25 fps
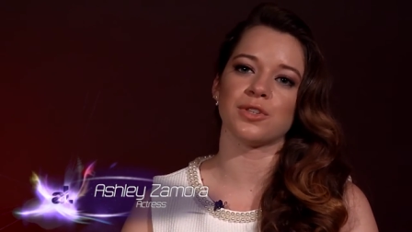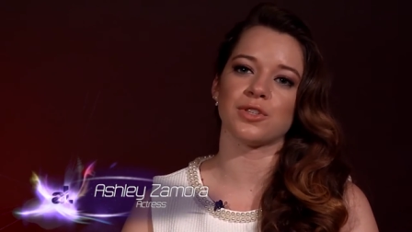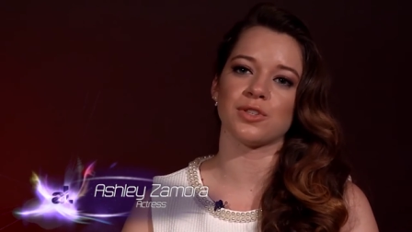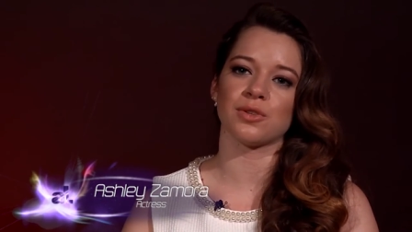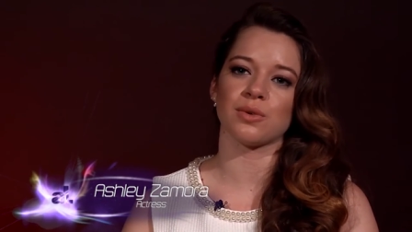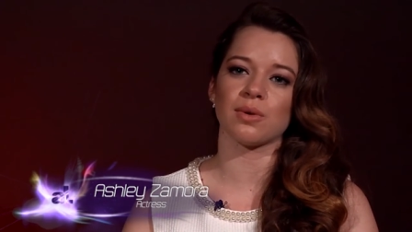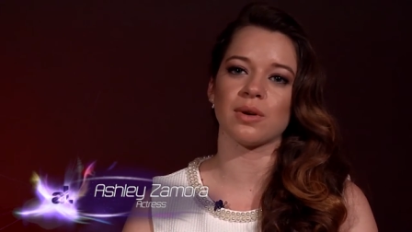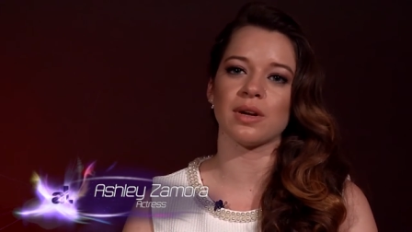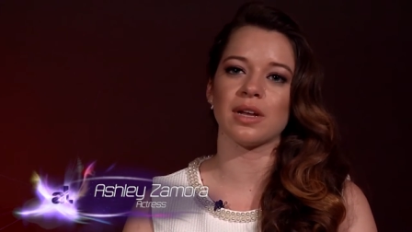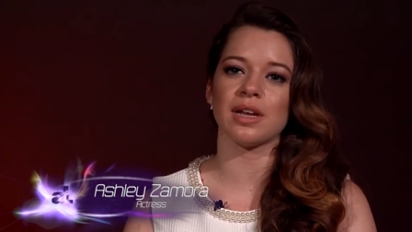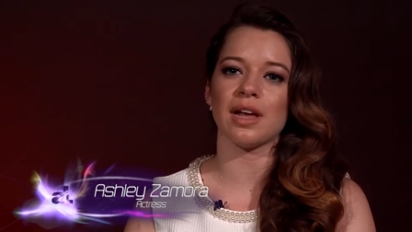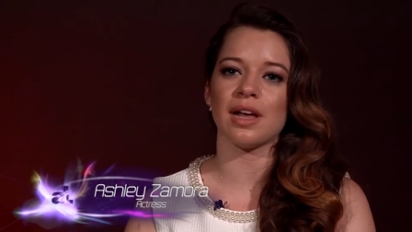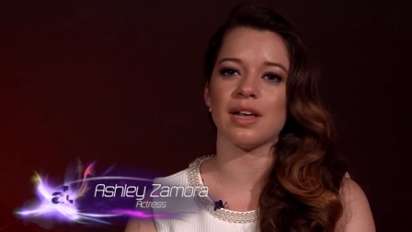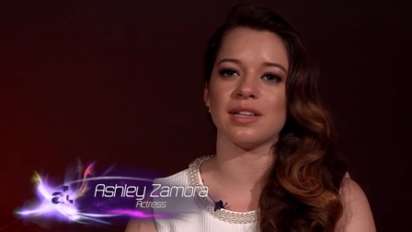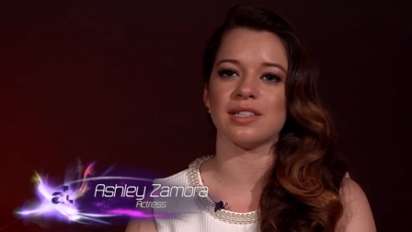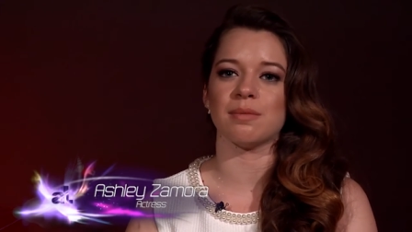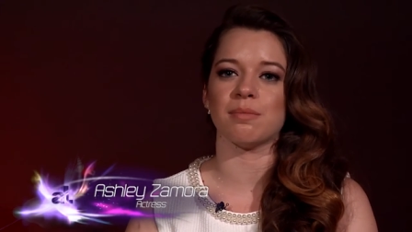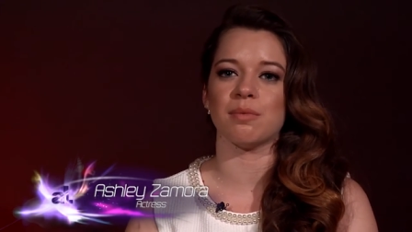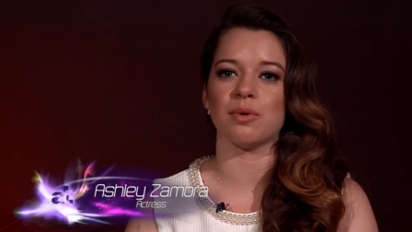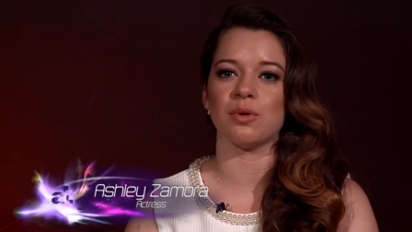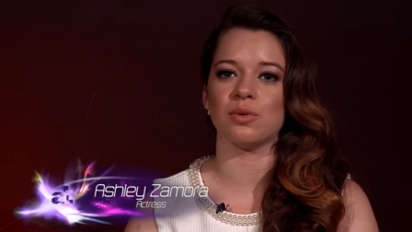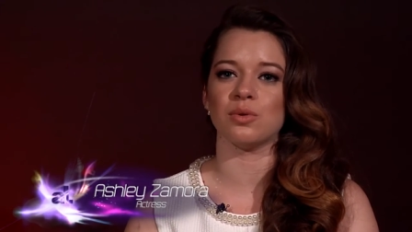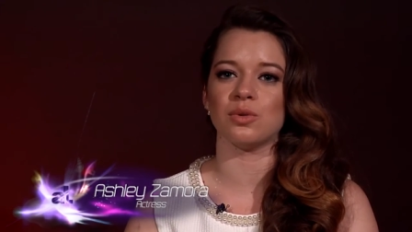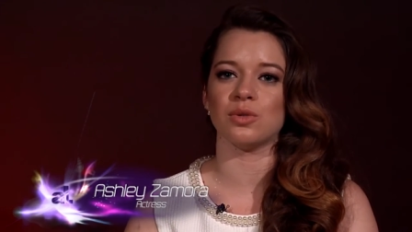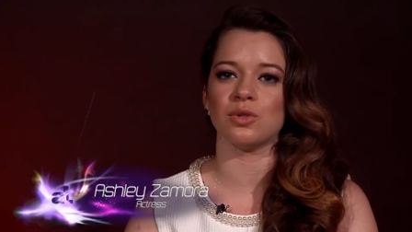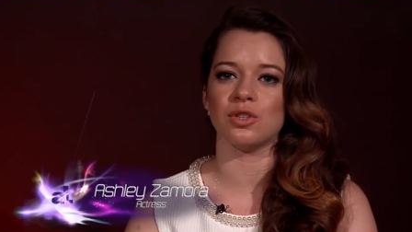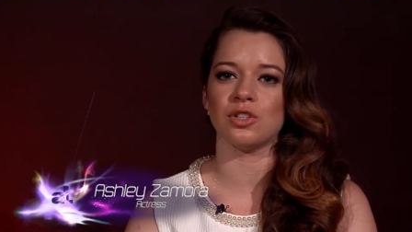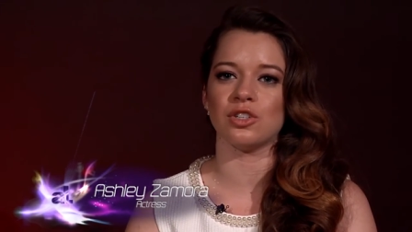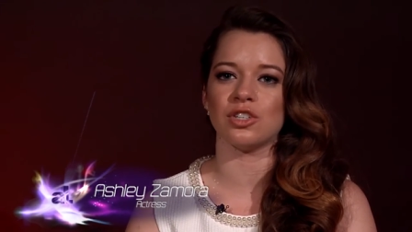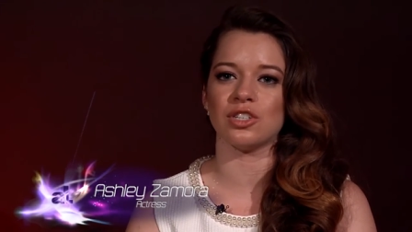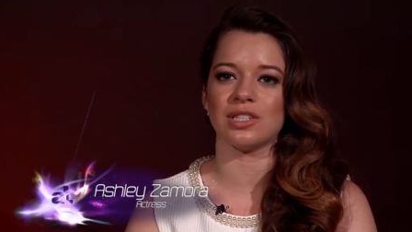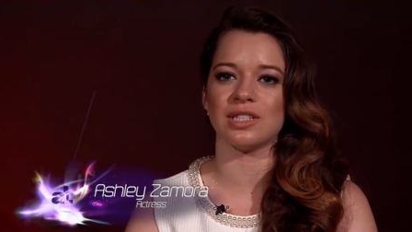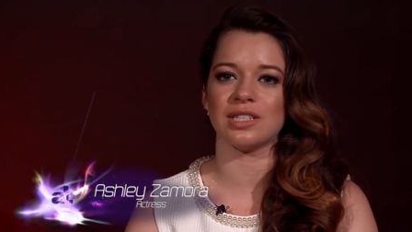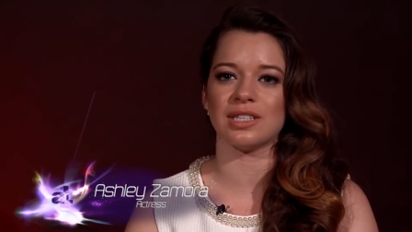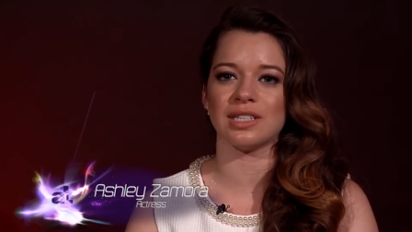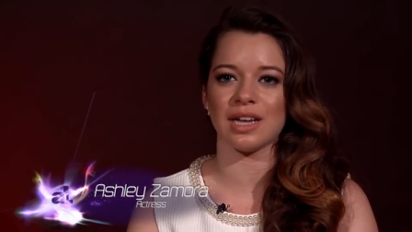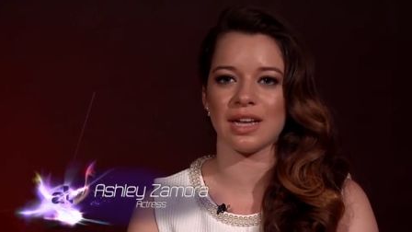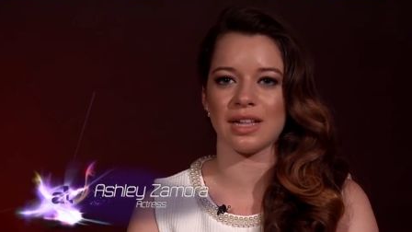story as opposed to
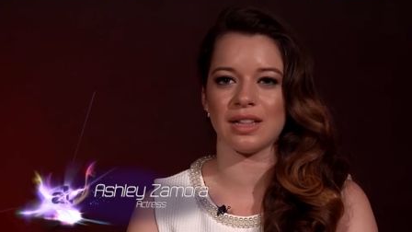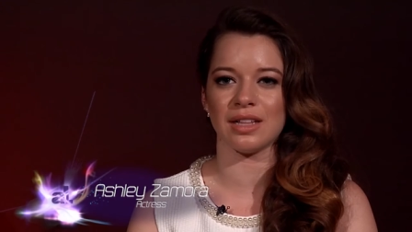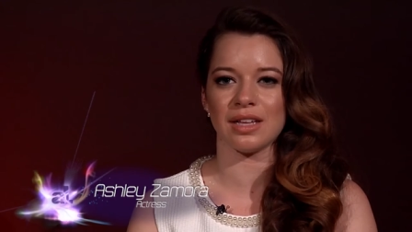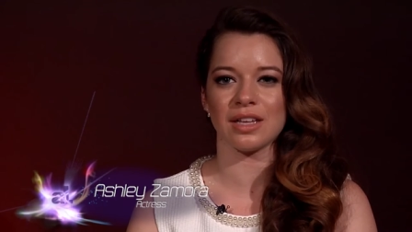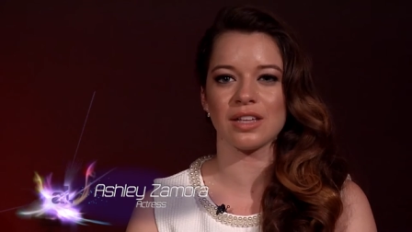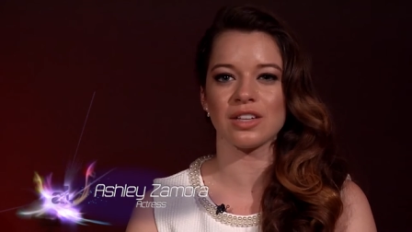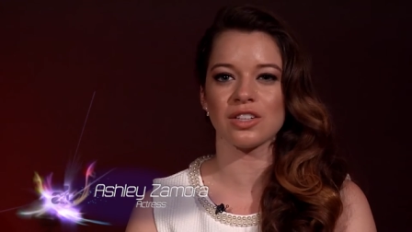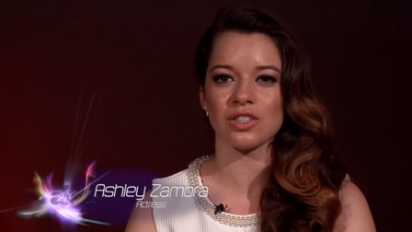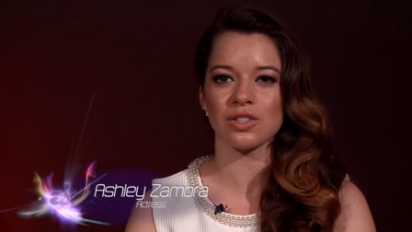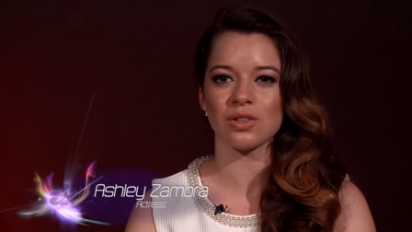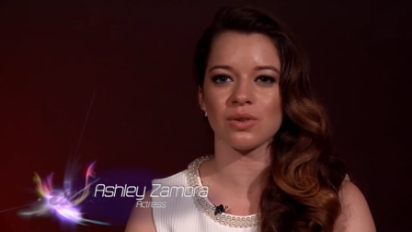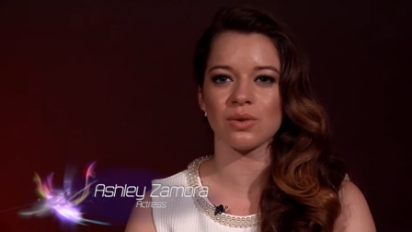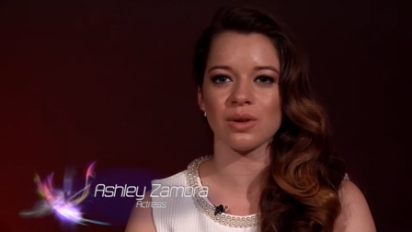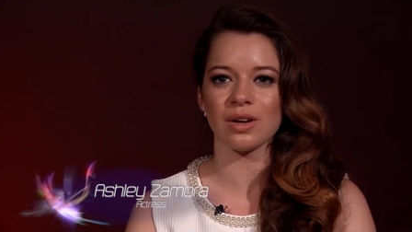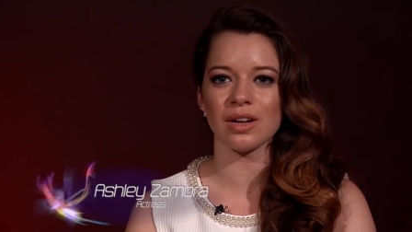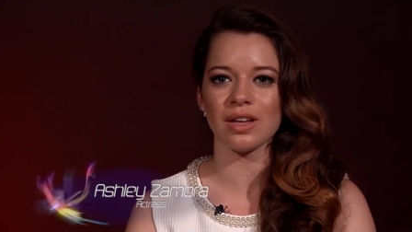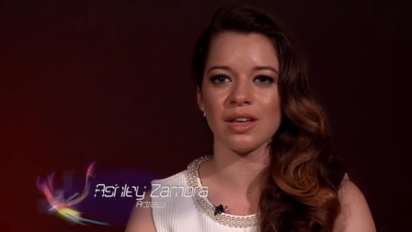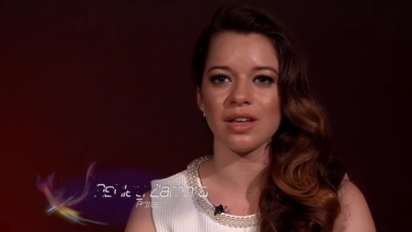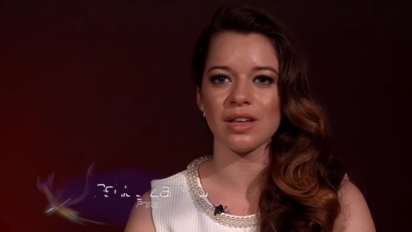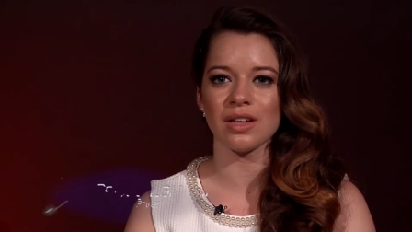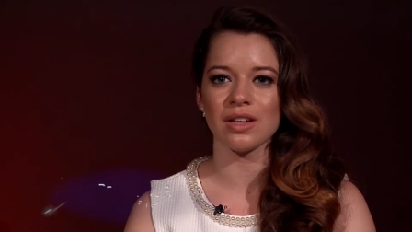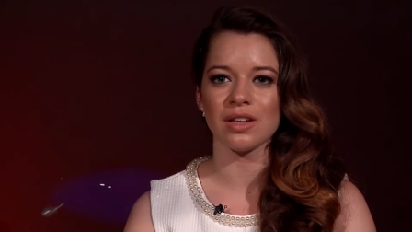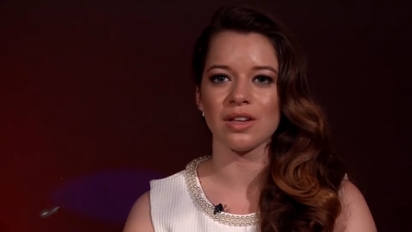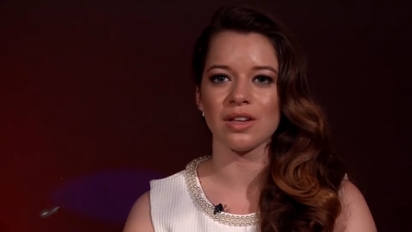just telling a story.